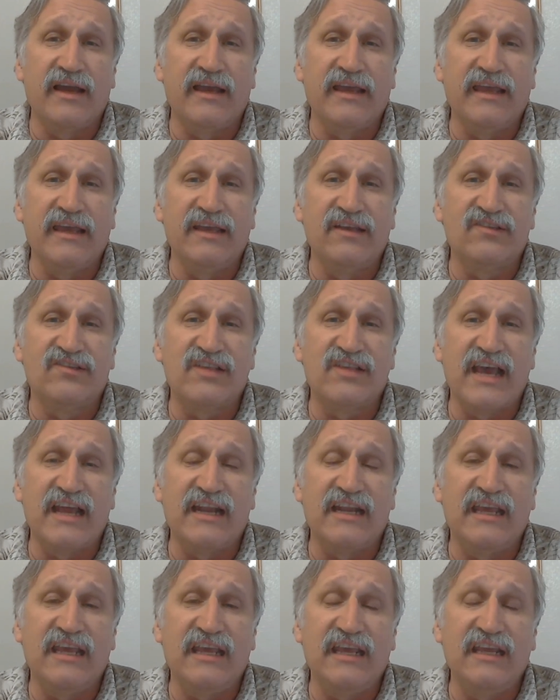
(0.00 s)
is
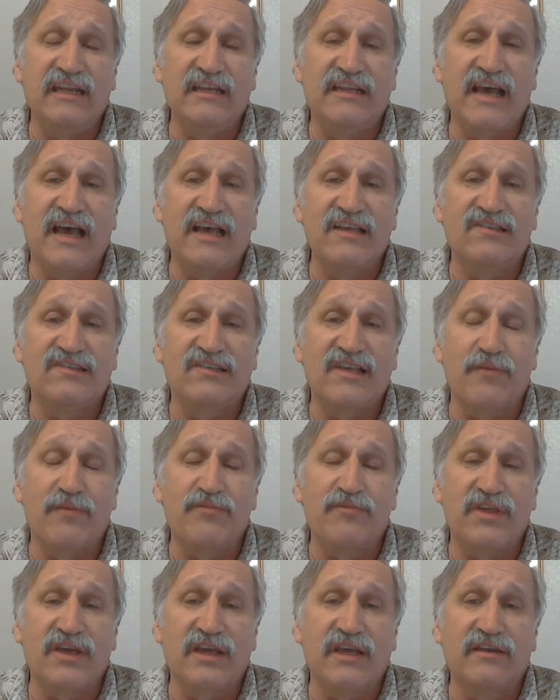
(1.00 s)
that he does
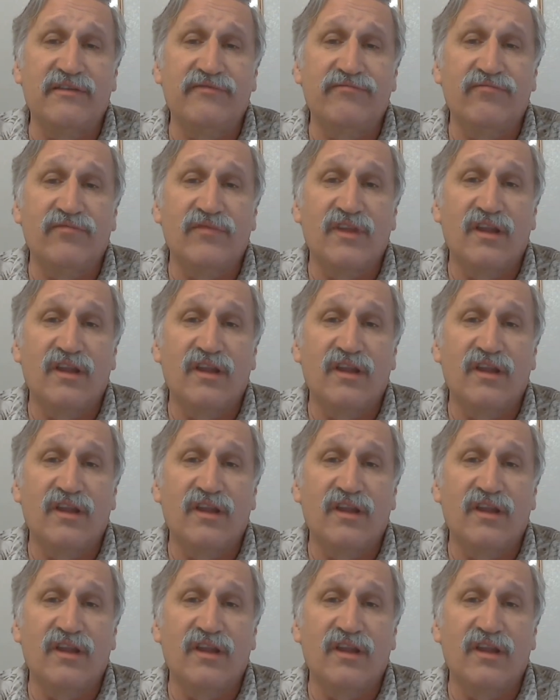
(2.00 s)
something